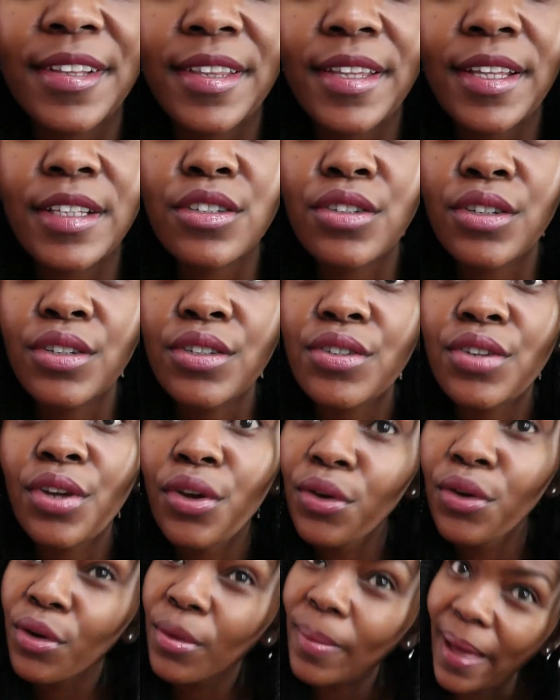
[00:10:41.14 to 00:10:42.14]
that's not
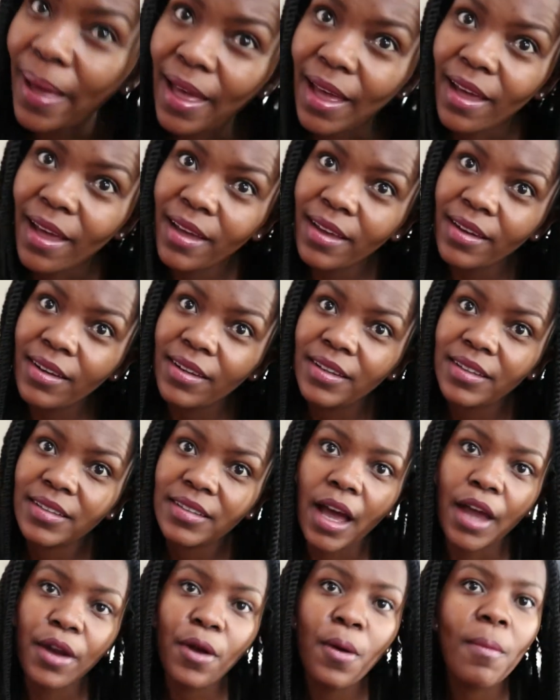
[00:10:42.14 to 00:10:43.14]
too bad.
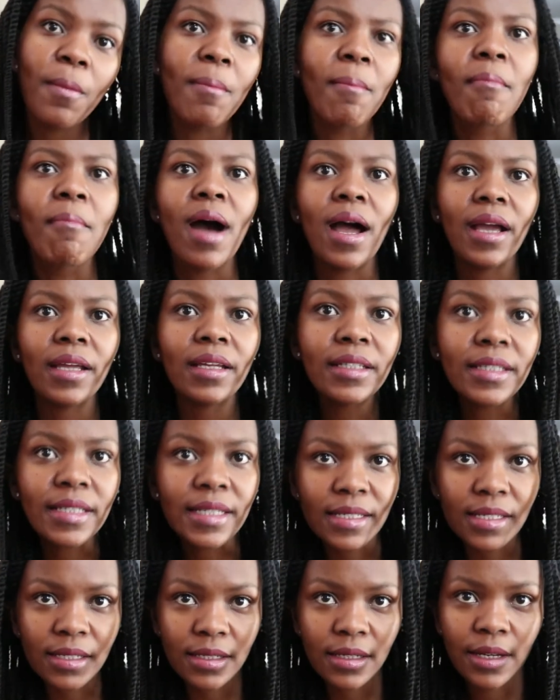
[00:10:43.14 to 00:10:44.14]
I don't mind
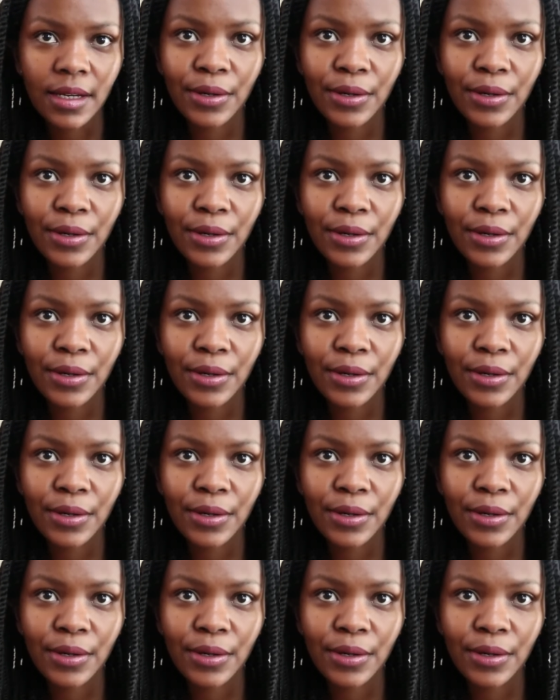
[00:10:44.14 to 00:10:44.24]
it.